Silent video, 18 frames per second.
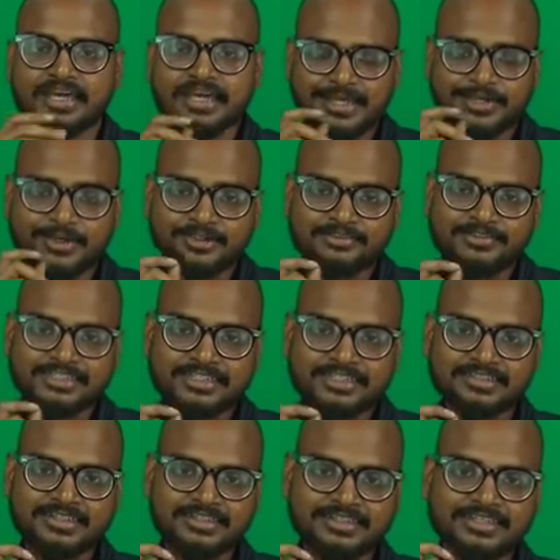I always
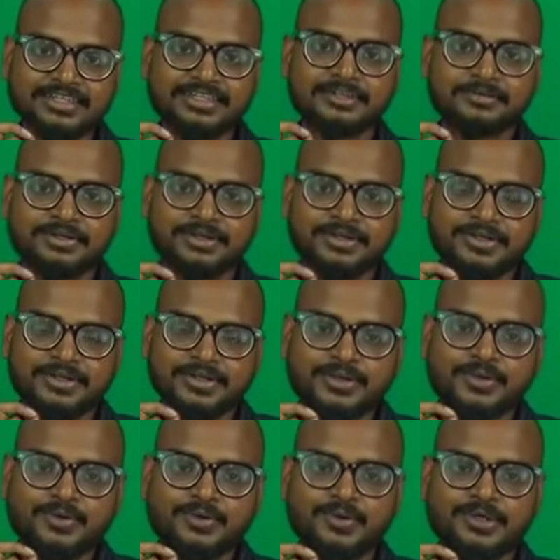say that ki,
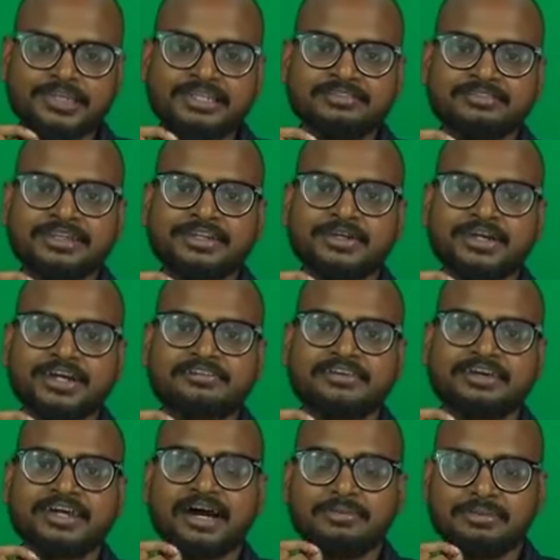only when you have a
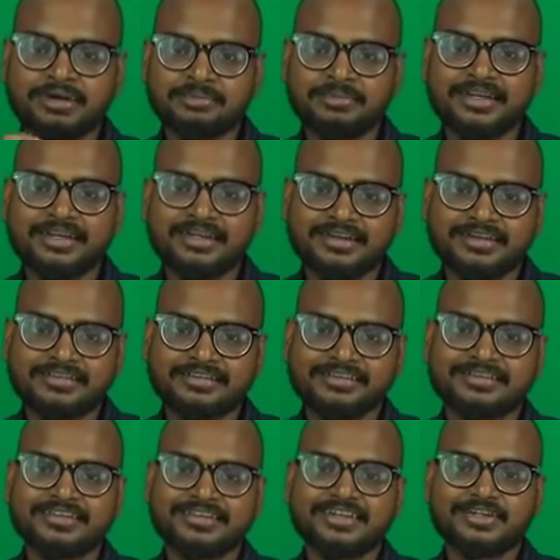calmer mind,
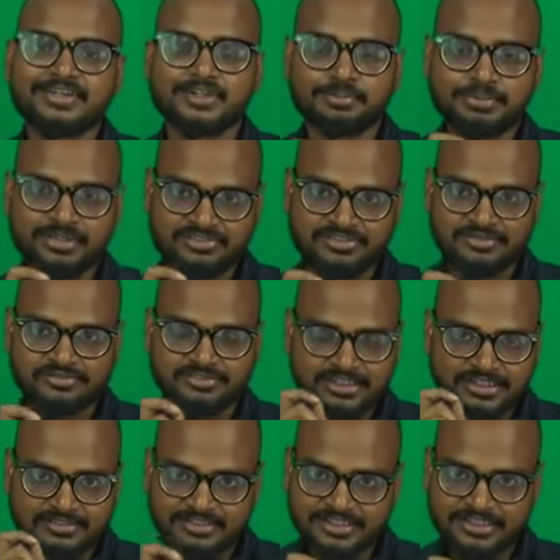you perform
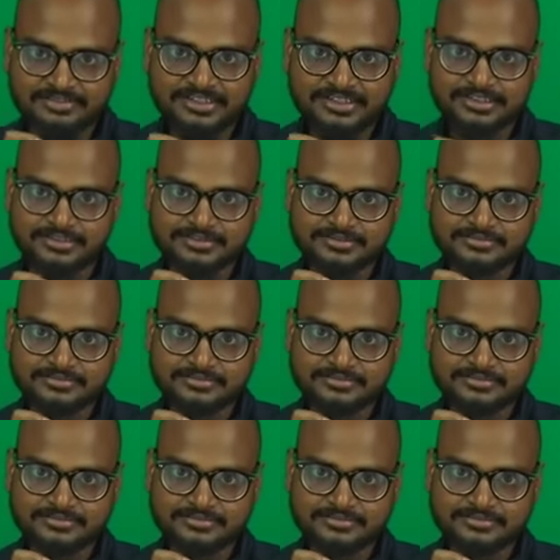very, very well.